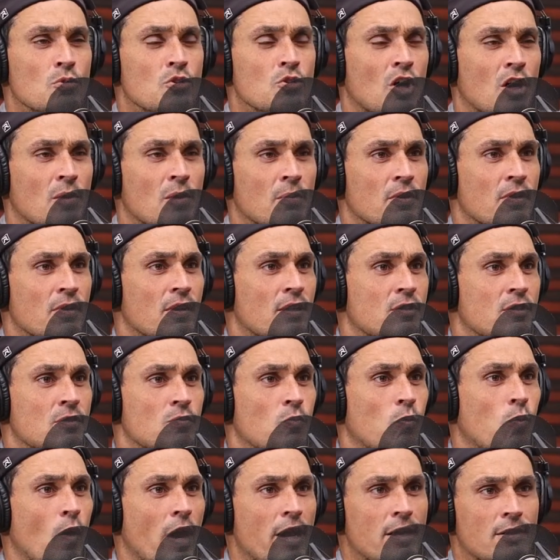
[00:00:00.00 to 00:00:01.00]
armor that's
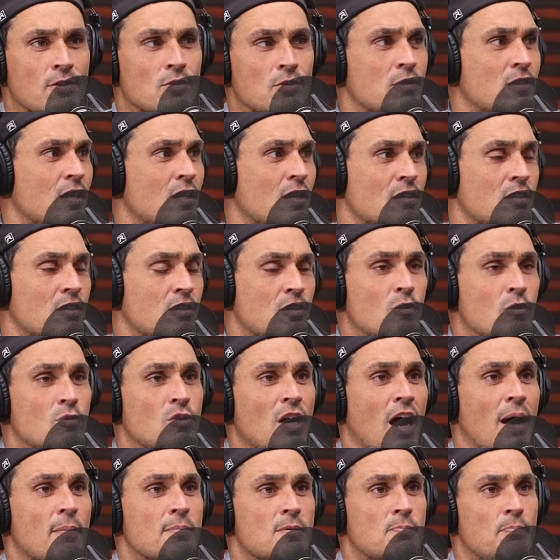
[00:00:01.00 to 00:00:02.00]
2
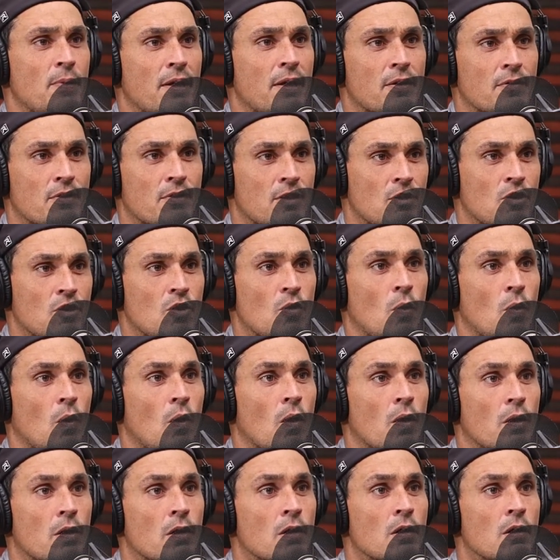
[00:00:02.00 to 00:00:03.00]
times bigger than you
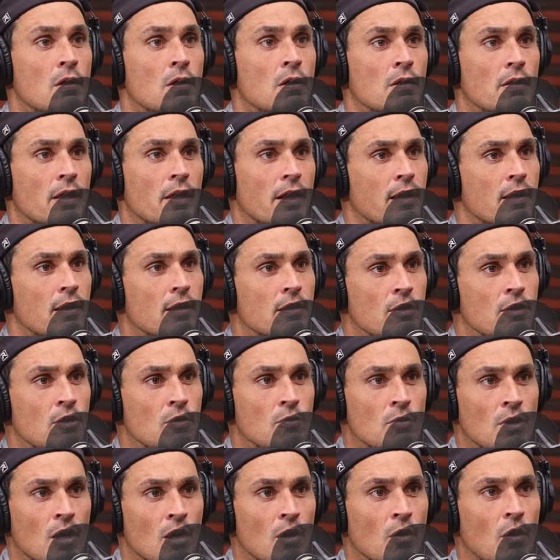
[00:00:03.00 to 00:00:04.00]
are. Like,
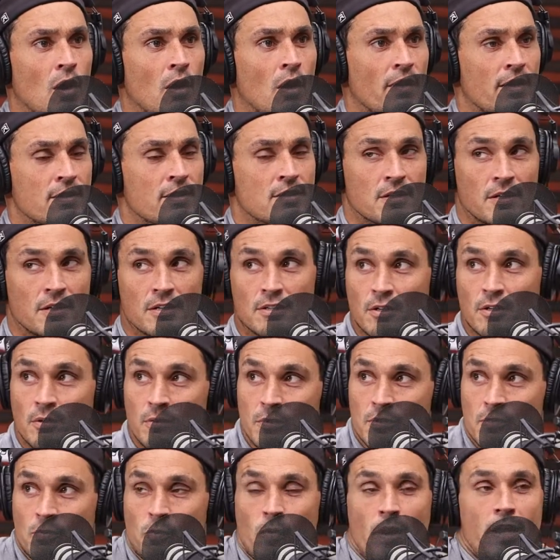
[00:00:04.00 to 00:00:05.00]
all that's going to do
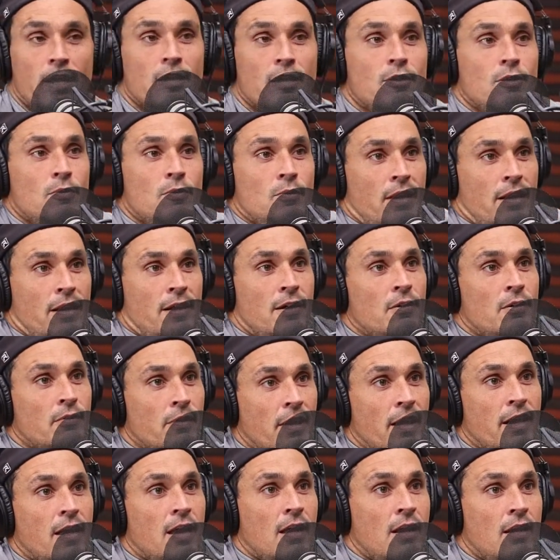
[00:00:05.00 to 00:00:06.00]
is weigh you down,
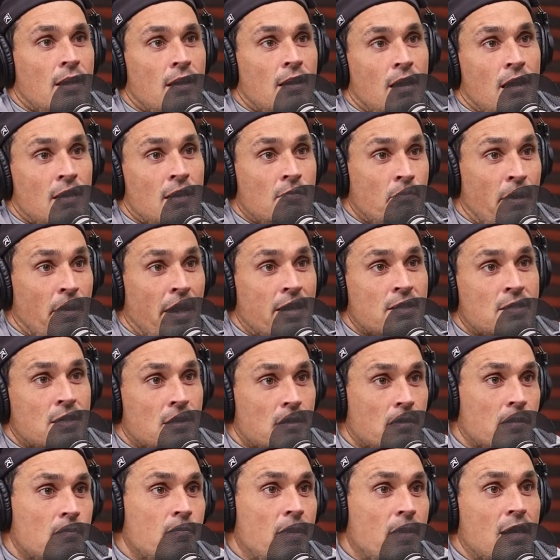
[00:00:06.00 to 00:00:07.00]
like, and
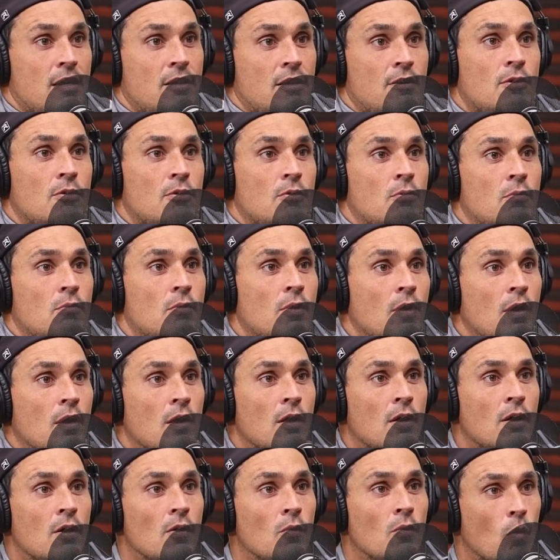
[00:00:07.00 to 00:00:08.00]
basically make you
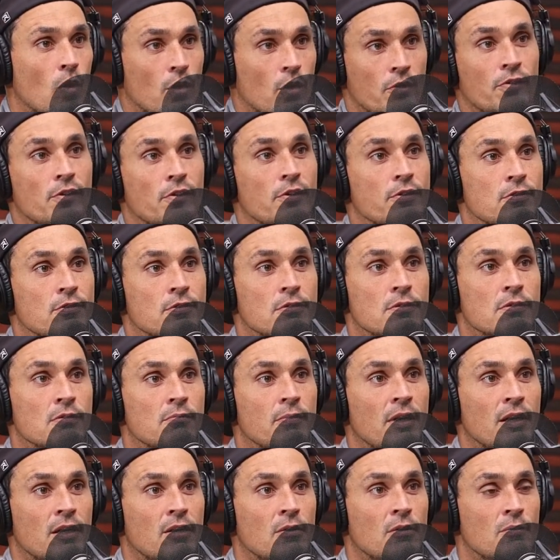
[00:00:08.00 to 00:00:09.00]
worthless,
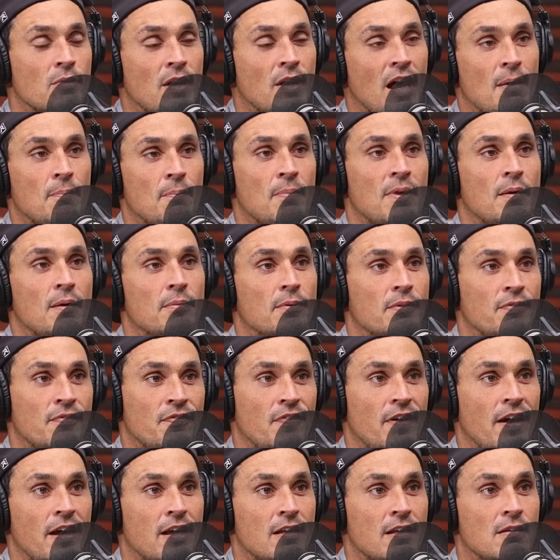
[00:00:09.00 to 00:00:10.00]
make you not be able to
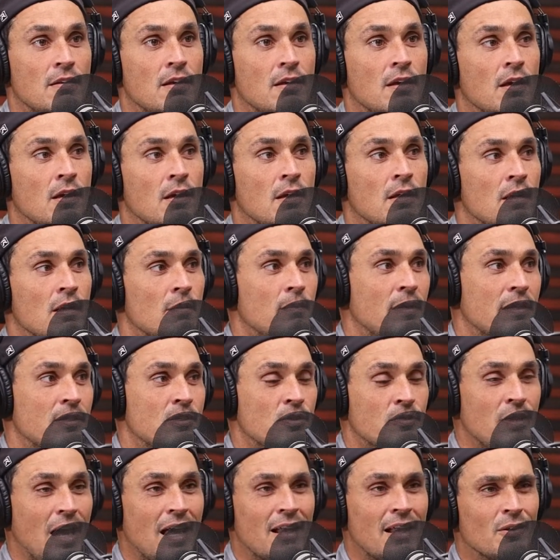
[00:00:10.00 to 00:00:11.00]
fight. So
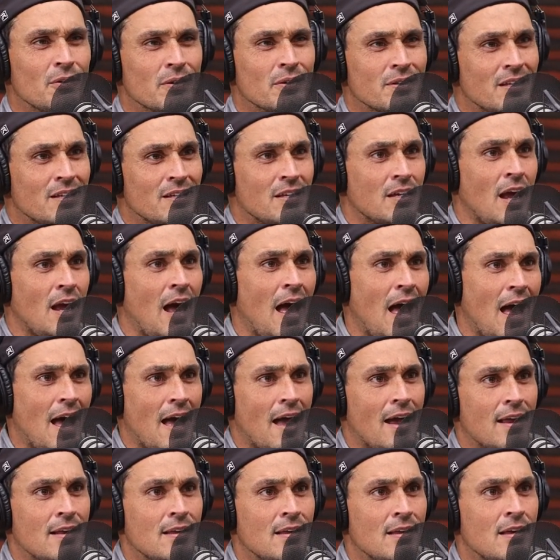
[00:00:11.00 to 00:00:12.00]
not only did he
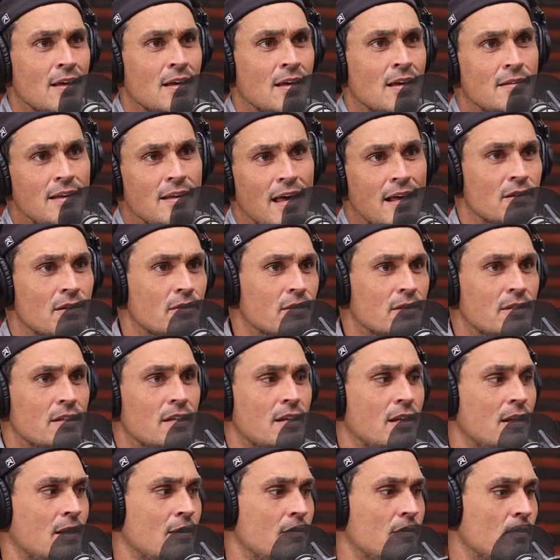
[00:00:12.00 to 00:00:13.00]
hide, not only did
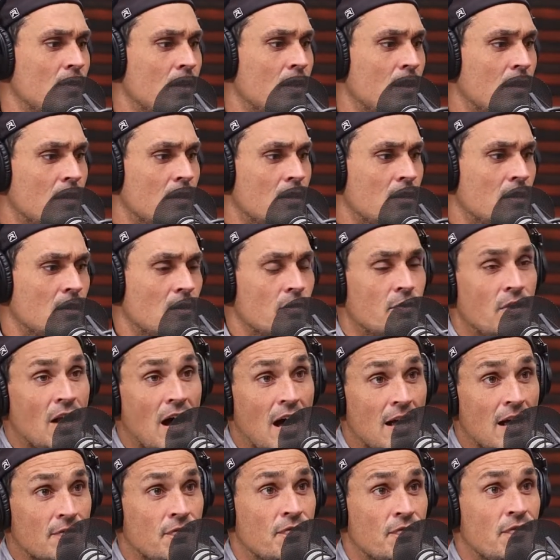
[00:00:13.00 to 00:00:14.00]
he,
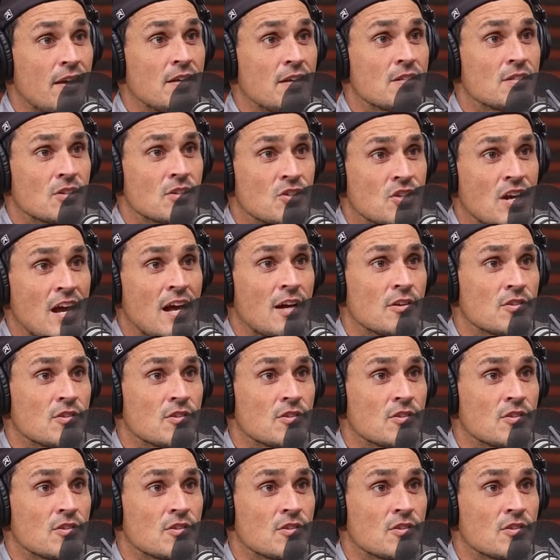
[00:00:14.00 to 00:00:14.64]
not face the challenge